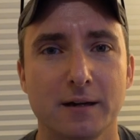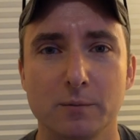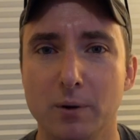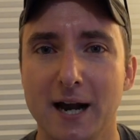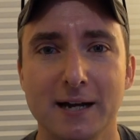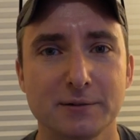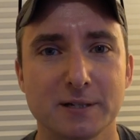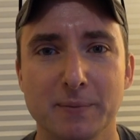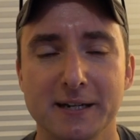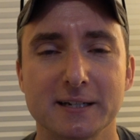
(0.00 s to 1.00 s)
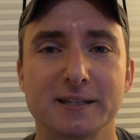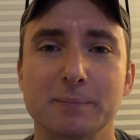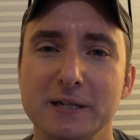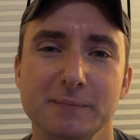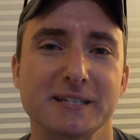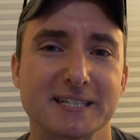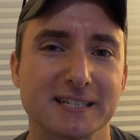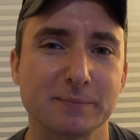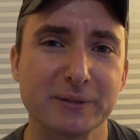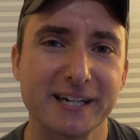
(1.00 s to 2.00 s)
or brown depending on the pigments in
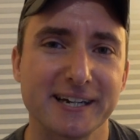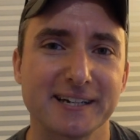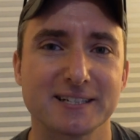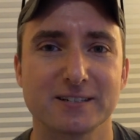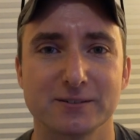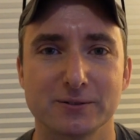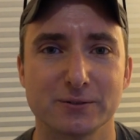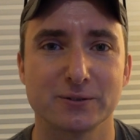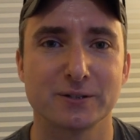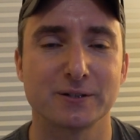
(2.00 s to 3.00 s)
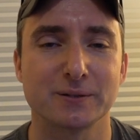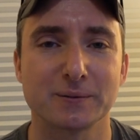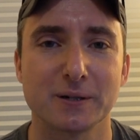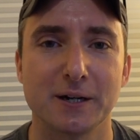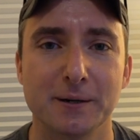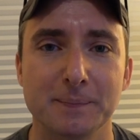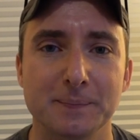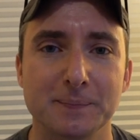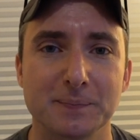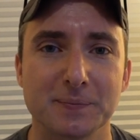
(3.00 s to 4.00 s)
the plant or
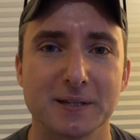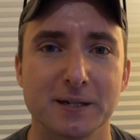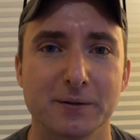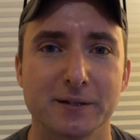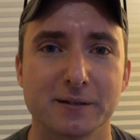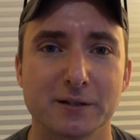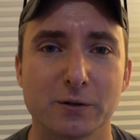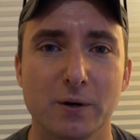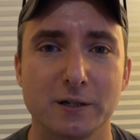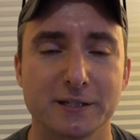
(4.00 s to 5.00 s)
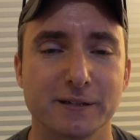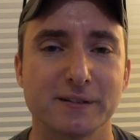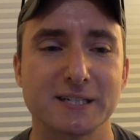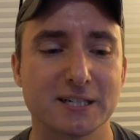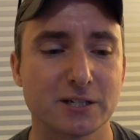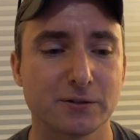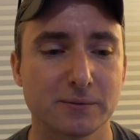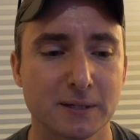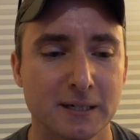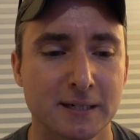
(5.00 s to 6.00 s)
the quality of the tissue,
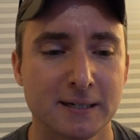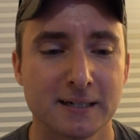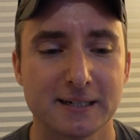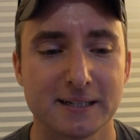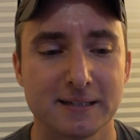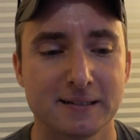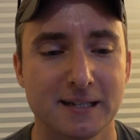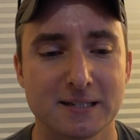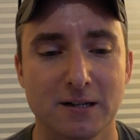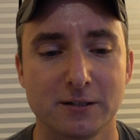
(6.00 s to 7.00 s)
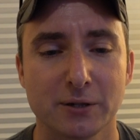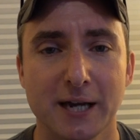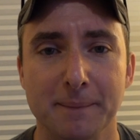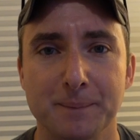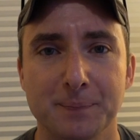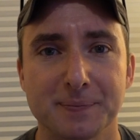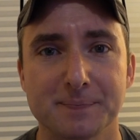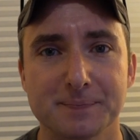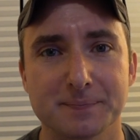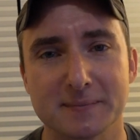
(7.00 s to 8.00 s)
and that's all okay.
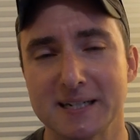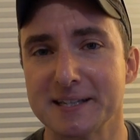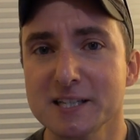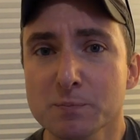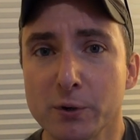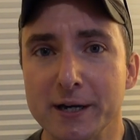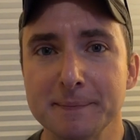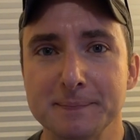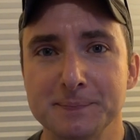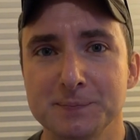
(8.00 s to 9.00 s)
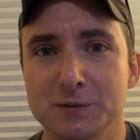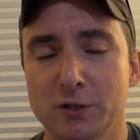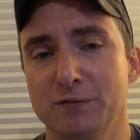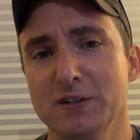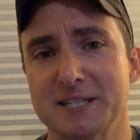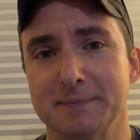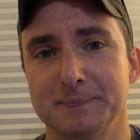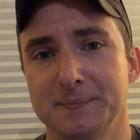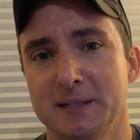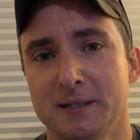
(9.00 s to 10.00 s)
At this point, you can freeze it.